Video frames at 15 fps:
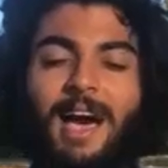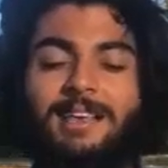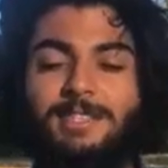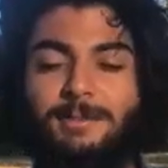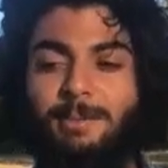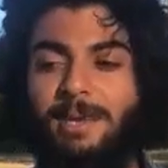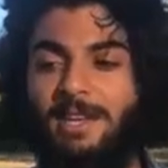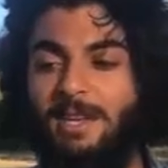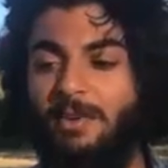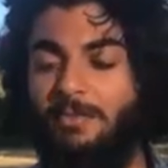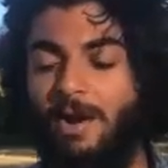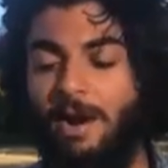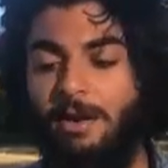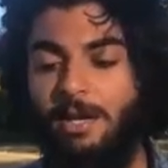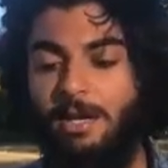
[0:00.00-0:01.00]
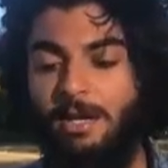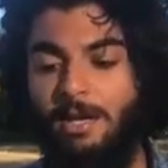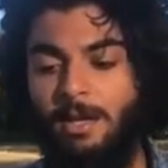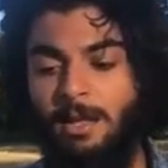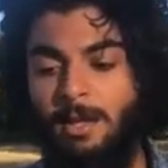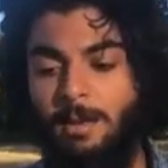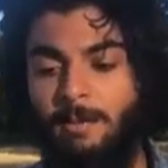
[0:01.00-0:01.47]
has been a very
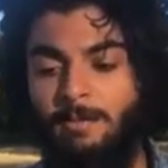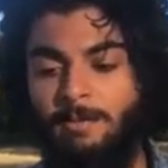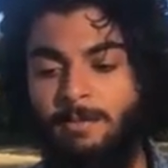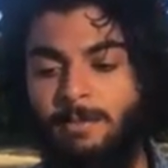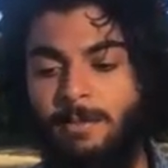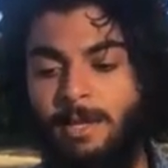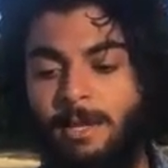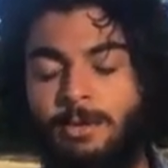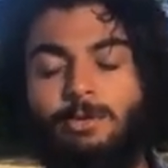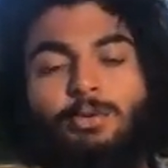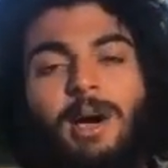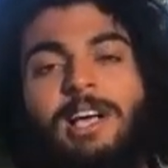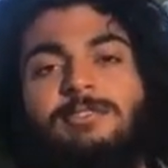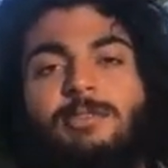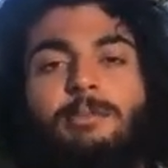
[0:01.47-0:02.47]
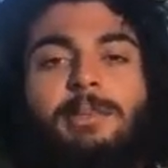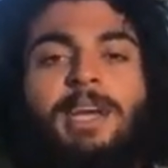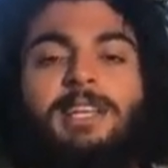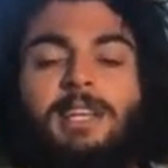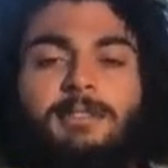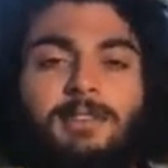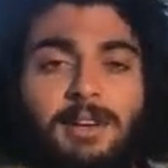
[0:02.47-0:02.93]

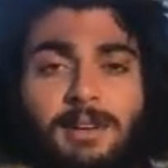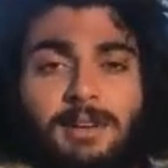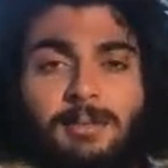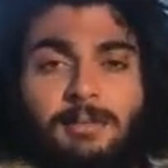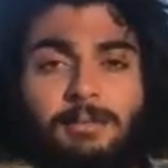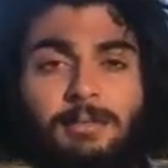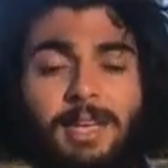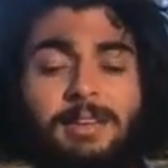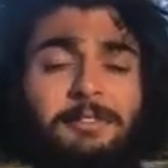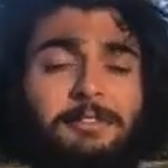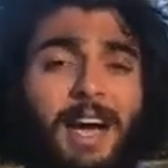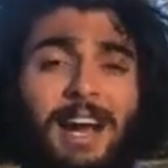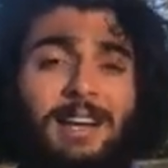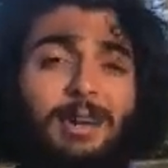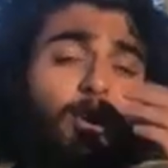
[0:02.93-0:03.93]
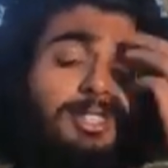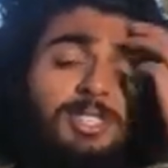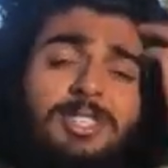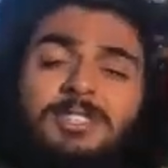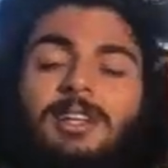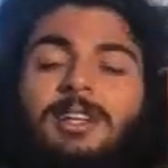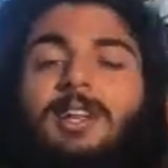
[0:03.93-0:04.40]
transformative year in fact, not
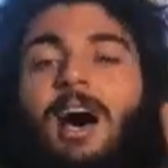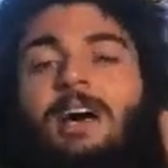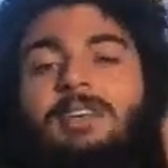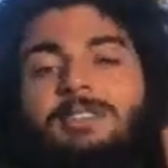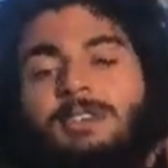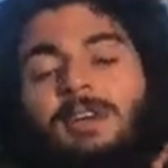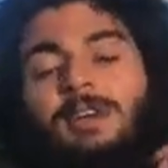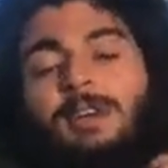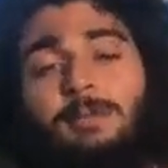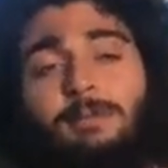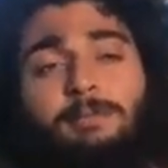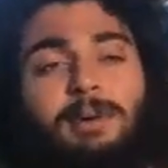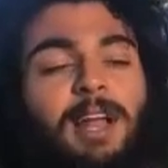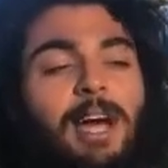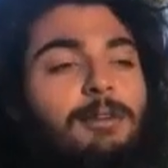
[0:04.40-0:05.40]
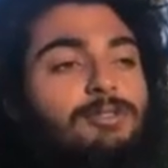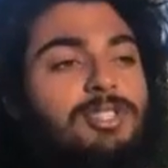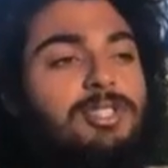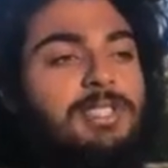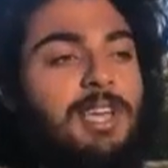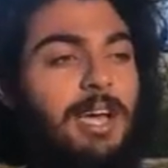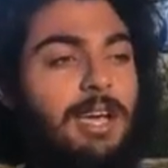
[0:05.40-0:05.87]
just the last year, but I would
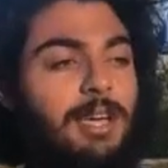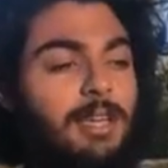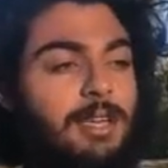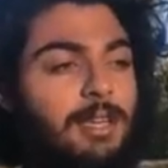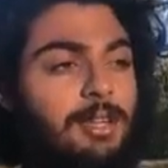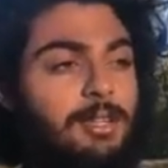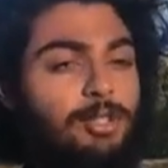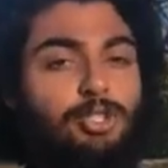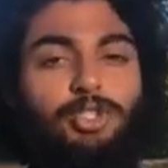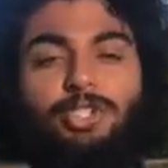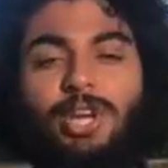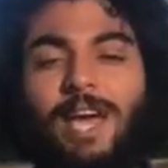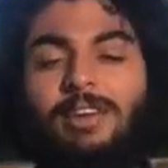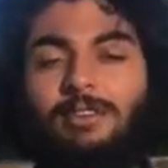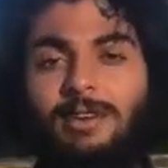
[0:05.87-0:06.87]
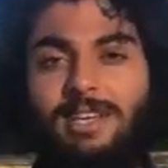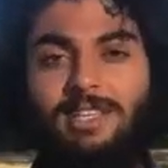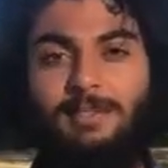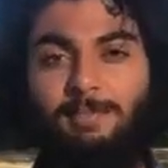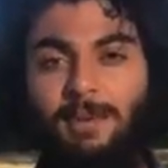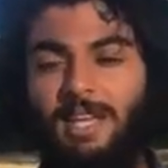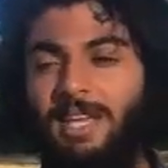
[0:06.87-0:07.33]
say, generally
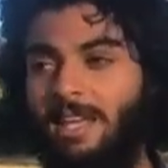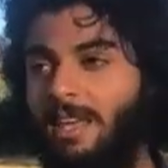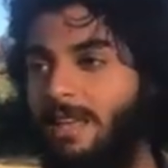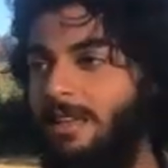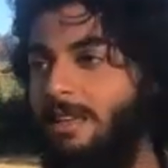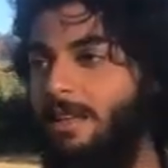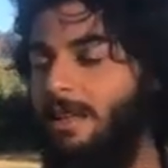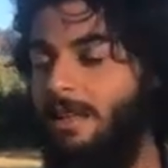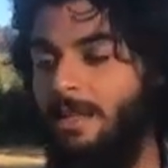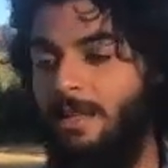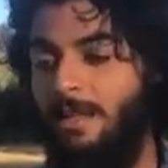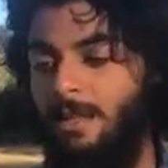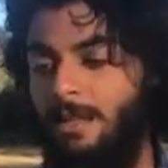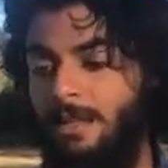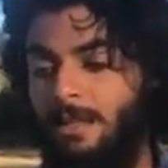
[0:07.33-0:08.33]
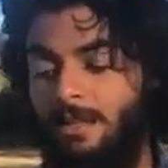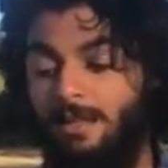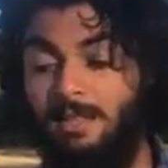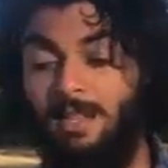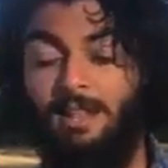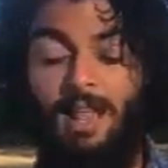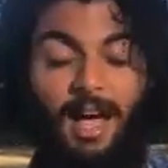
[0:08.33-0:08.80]
speaking,
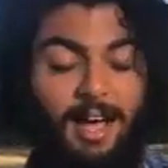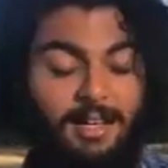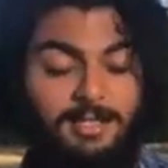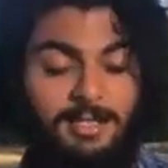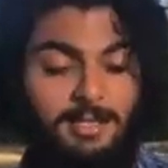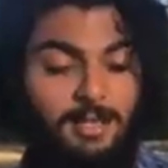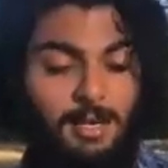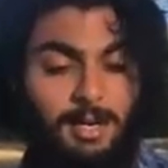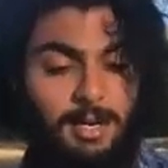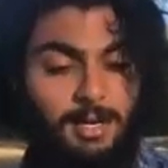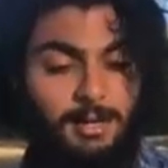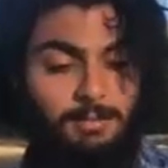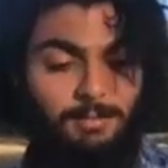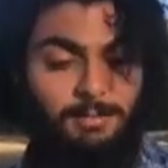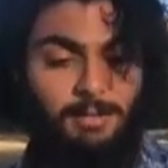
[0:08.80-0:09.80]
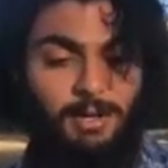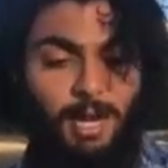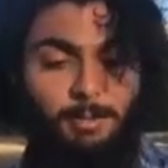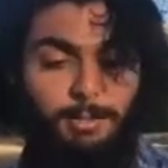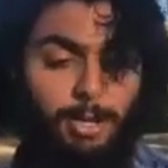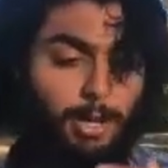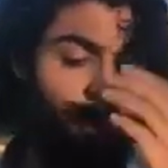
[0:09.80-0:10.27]
the last uh,
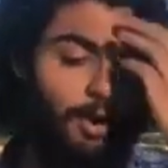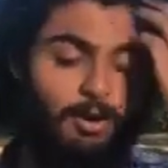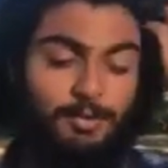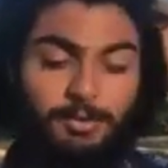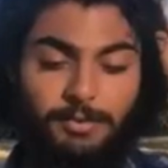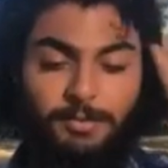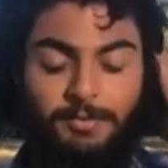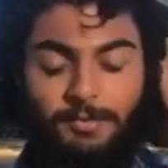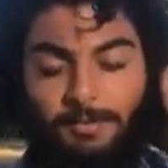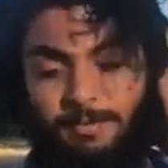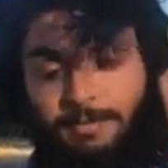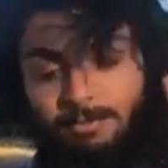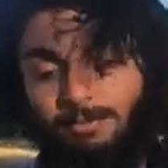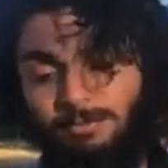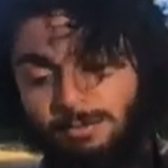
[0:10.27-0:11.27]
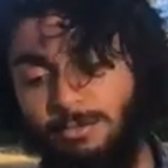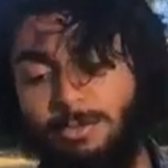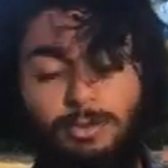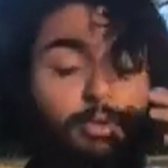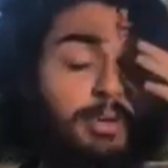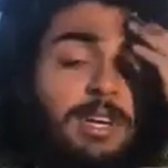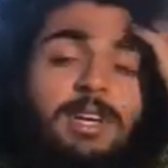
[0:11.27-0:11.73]
couple of
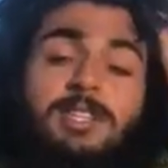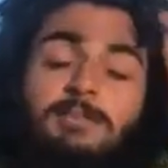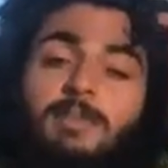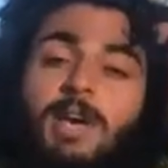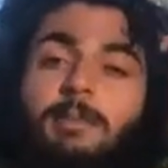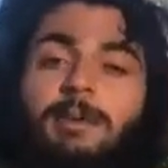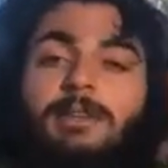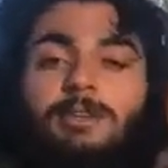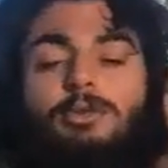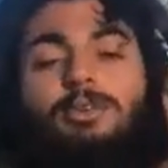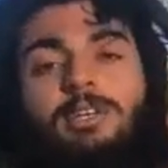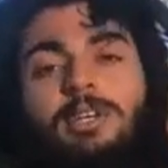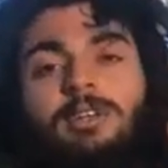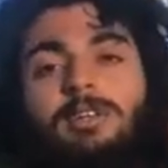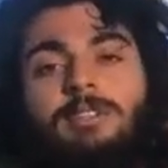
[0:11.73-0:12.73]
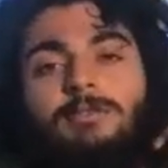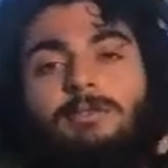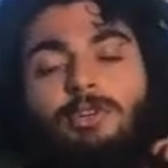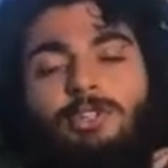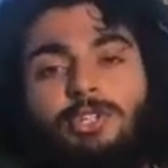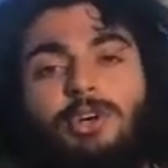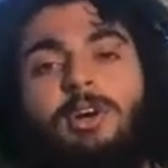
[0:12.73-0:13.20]
two years, maybe two years
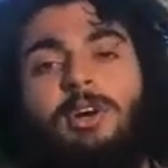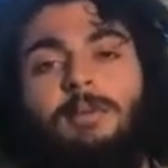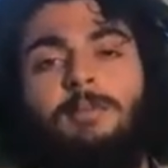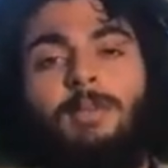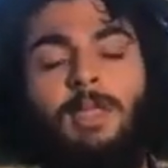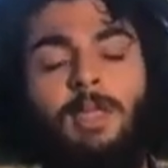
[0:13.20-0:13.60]
for sure.